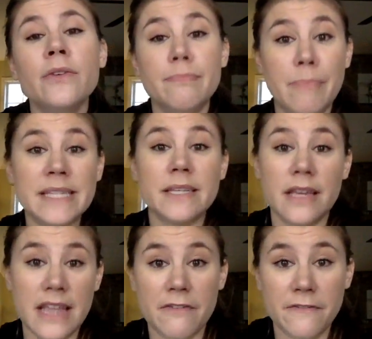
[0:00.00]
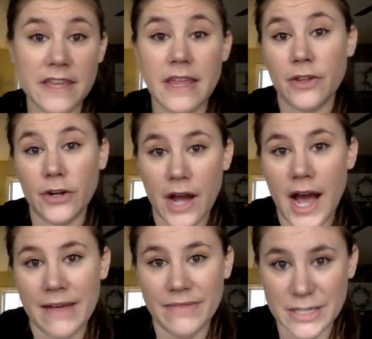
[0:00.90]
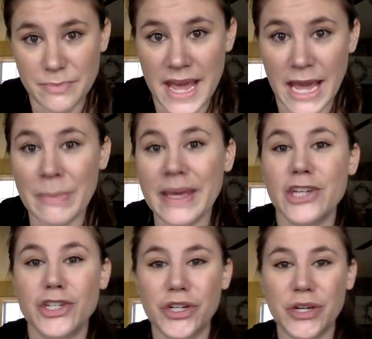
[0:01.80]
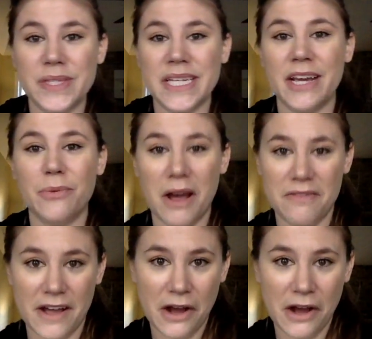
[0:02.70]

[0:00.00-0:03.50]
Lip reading: basically that fee that they're not having to pay because you're using Wi-Fi